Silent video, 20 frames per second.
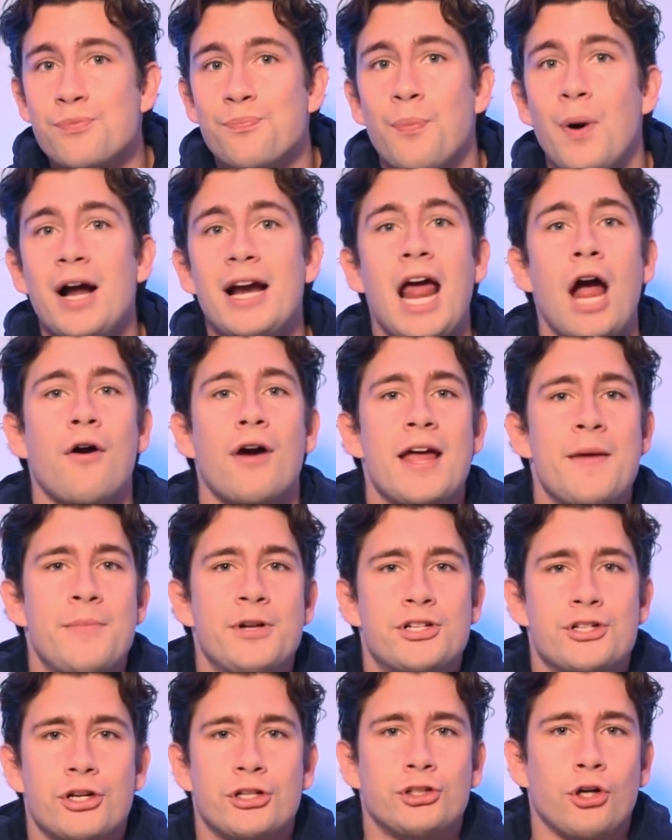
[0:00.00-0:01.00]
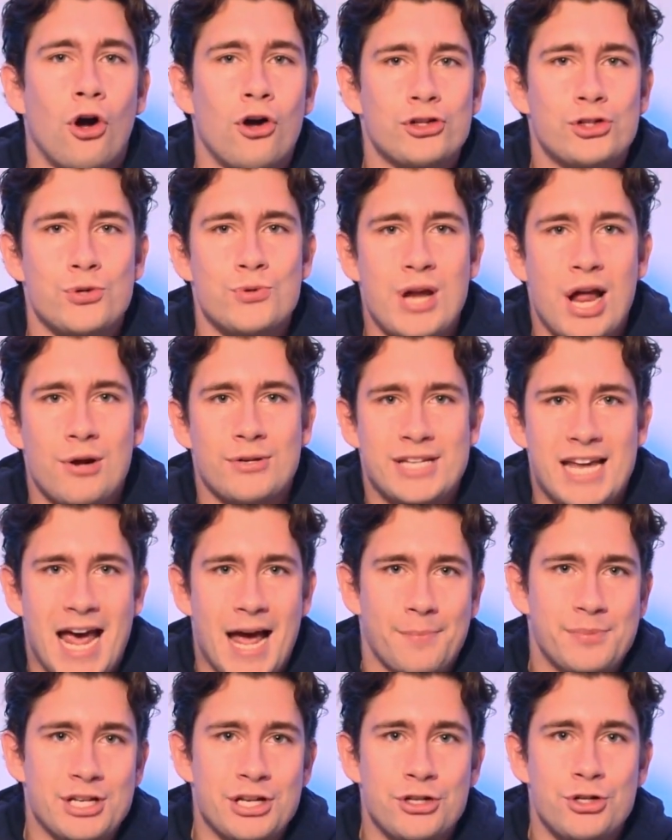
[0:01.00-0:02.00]
but our image search also now
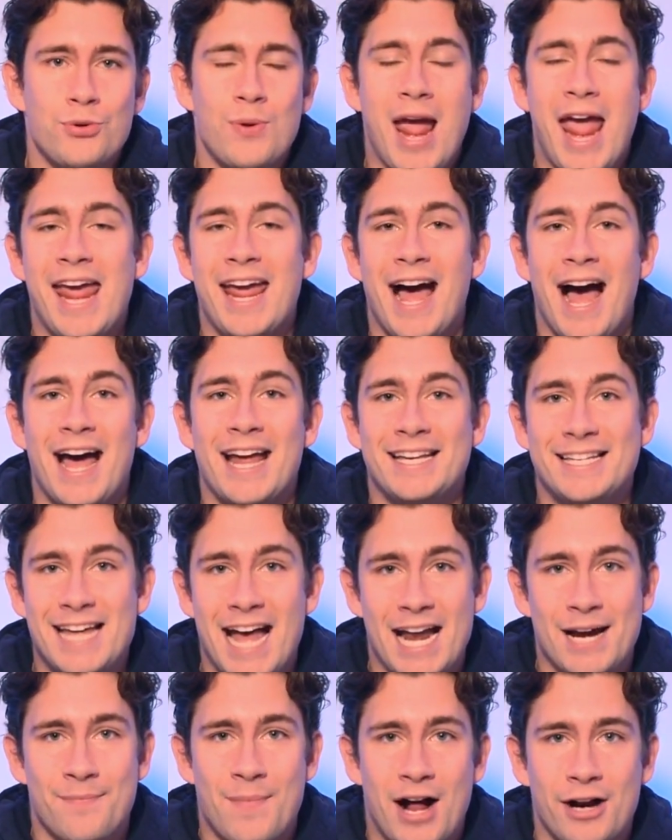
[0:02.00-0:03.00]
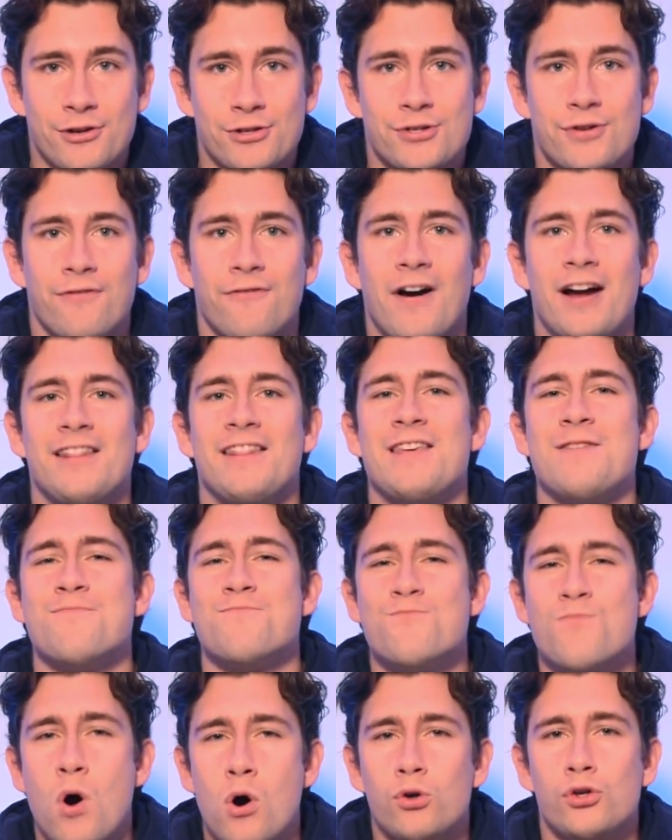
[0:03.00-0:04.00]
taps into AI data models to find the
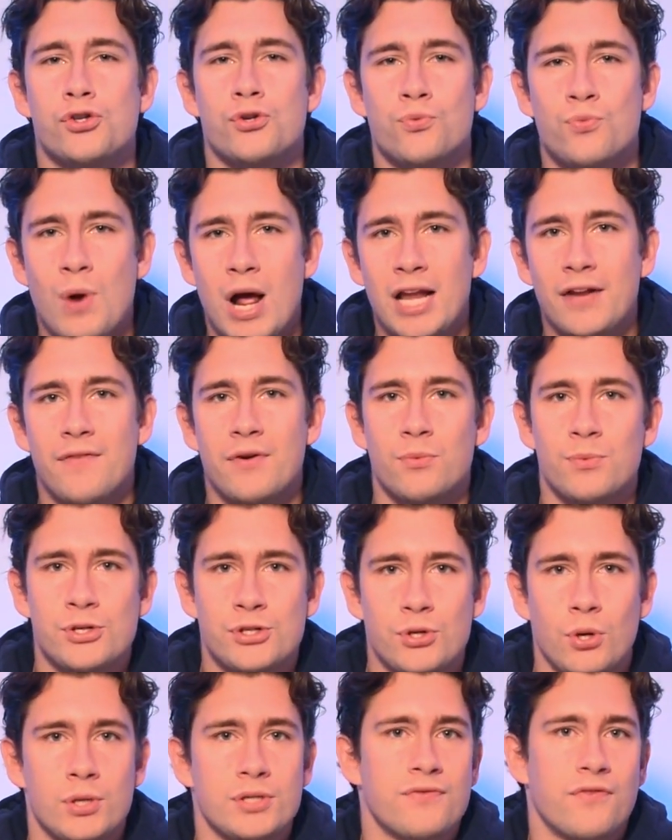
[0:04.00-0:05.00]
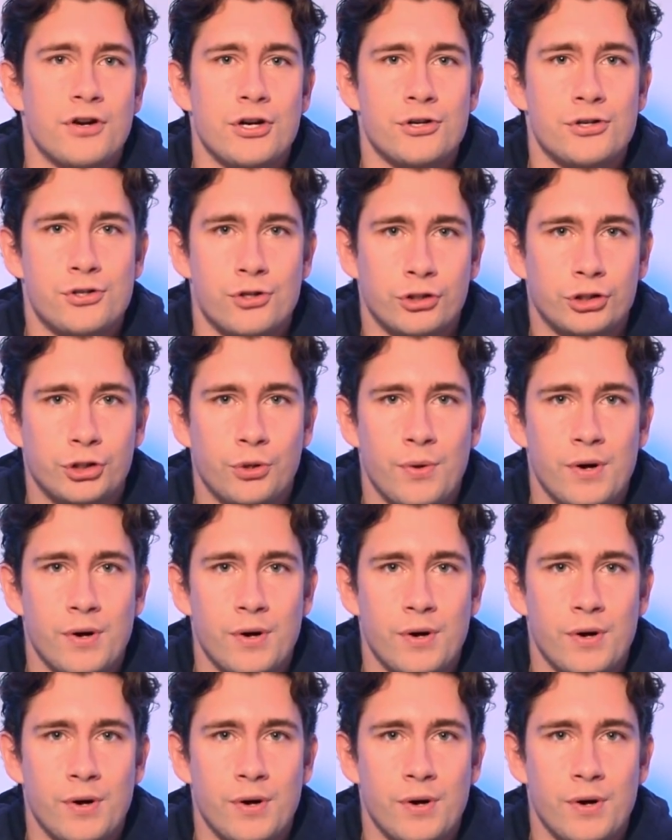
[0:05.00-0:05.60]
most relevant results for your search